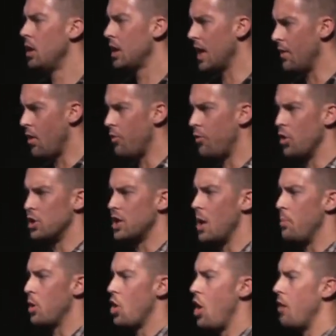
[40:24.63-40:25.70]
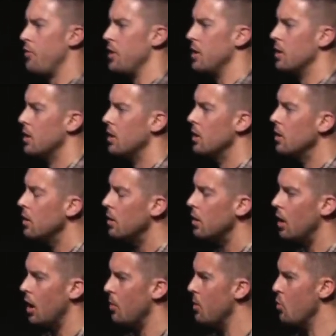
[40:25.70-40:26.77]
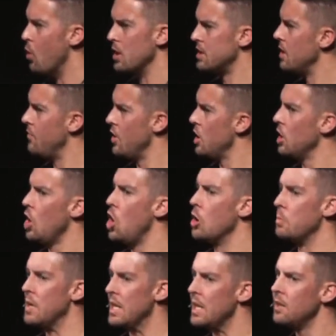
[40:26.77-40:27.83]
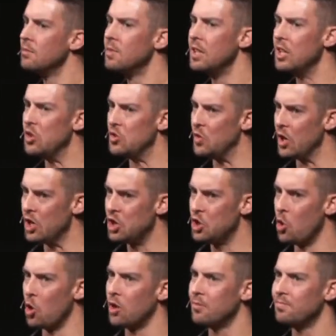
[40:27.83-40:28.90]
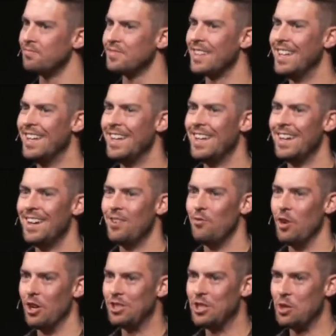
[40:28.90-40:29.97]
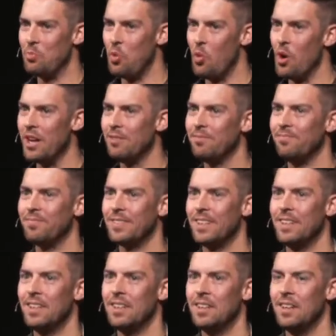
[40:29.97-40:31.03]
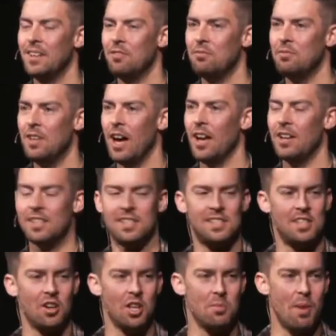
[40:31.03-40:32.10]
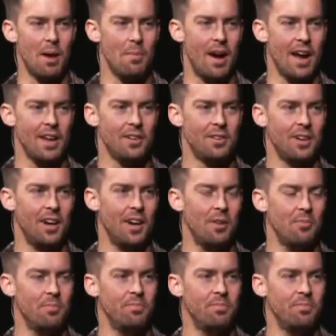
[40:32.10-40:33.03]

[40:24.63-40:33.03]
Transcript: kind of our first cup of coffee. Um, it wasn't a very long meeting. It was very short, very to the point. Not necessarily by my um,